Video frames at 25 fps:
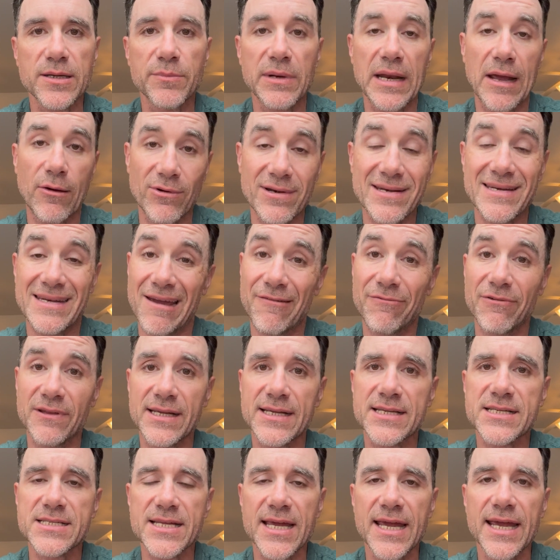But I would
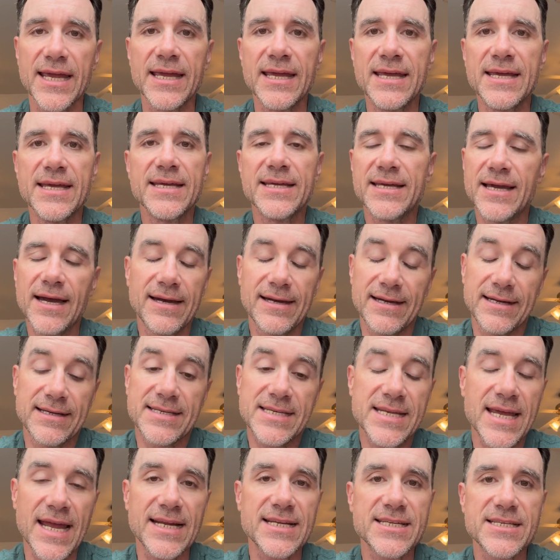definitely say
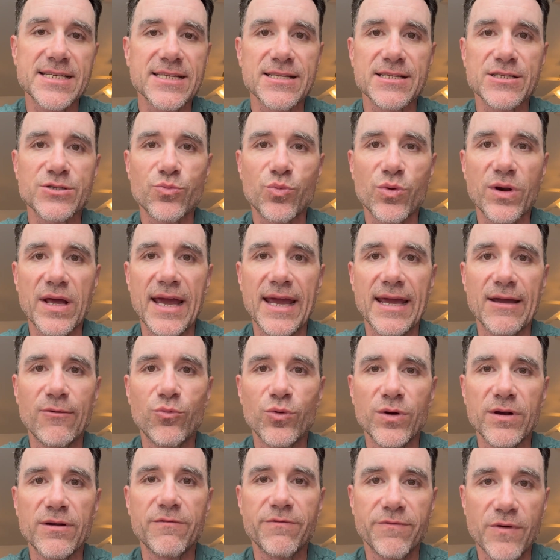text is what I
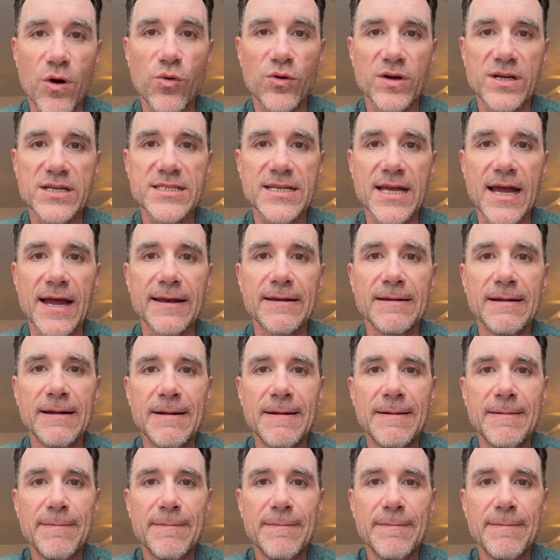would focus on.